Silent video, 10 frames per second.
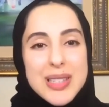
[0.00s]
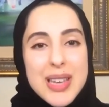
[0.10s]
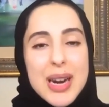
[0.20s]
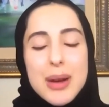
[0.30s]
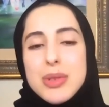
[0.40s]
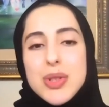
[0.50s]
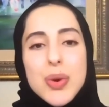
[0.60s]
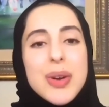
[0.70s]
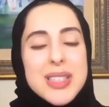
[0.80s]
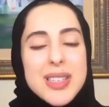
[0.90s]
And I'm so
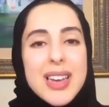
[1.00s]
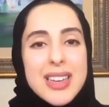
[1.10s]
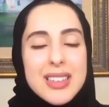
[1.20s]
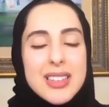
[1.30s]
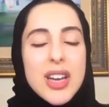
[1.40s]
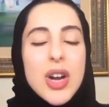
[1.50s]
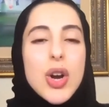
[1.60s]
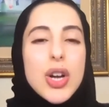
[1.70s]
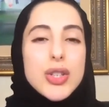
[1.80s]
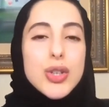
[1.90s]
excited
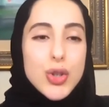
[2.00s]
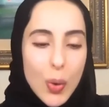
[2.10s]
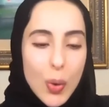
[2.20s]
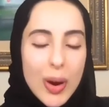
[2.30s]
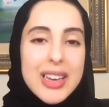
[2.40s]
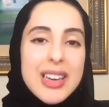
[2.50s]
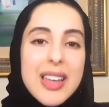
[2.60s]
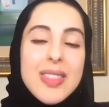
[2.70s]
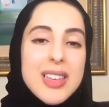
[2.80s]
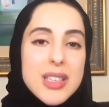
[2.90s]
to join
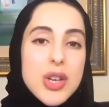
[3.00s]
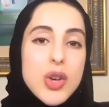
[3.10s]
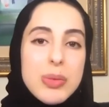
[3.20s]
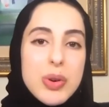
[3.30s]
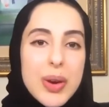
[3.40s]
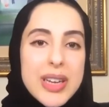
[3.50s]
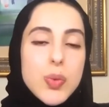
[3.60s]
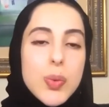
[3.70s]
in this human race